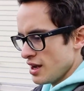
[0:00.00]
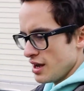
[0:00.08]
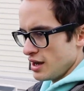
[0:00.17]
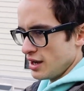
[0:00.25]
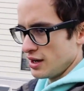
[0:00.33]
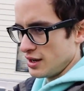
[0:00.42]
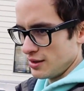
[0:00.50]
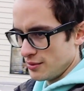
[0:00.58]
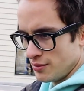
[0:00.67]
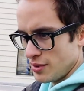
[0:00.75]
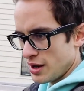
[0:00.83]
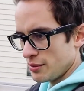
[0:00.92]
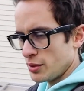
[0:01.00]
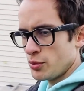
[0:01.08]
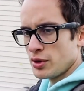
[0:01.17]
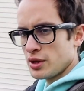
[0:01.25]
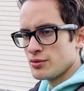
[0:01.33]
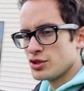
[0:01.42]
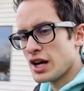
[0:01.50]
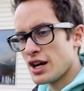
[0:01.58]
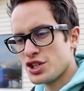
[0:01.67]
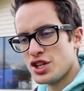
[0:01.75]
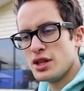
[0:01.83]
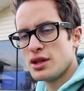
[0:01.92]
I'm going to put some
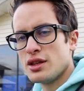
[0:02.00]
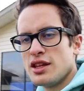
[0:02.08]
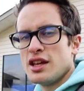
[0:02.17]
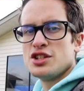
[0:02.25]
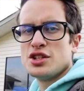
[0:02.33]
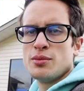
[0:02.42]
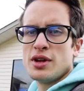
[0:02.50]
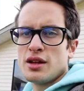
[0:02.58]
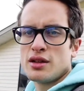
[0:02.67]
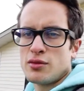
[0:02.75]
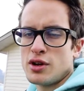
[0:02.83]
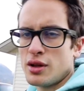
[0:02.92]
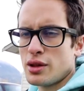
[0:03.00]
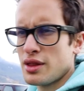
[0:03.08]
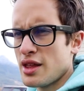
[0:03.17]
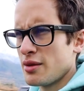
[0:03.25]
dryer sheets in the engine bay as well